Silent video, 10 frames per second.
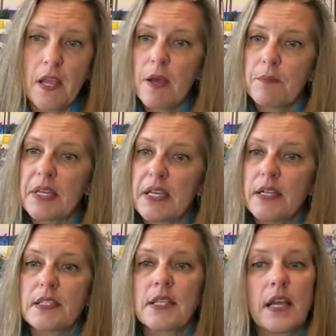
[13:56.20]

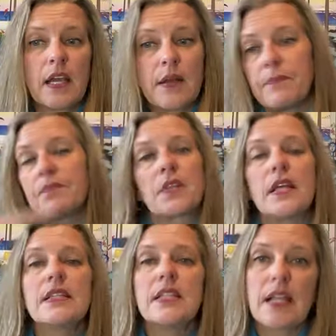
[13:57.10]
Because
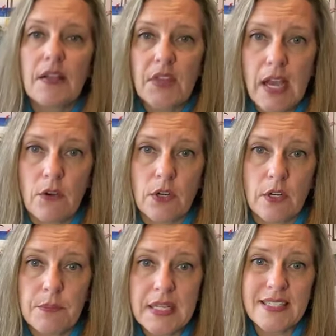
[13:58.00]
is it on the counter?
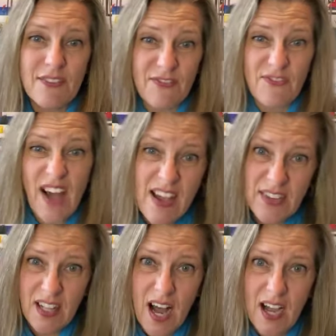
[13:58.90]
Because at 5
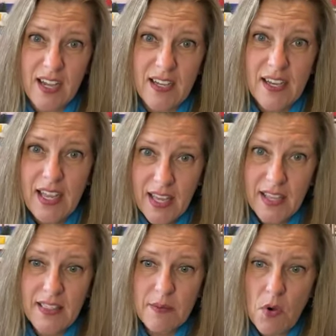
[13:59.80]
o'clock
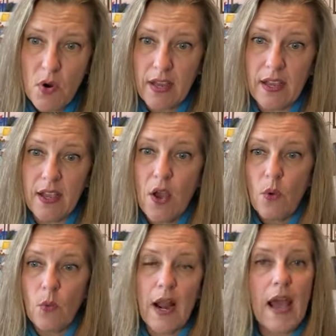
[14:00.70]
in the morning,
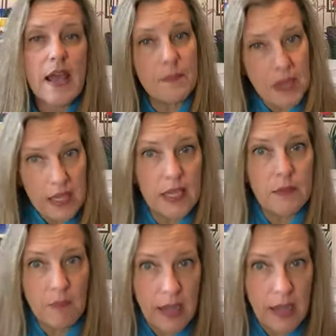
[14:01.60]
when I am in my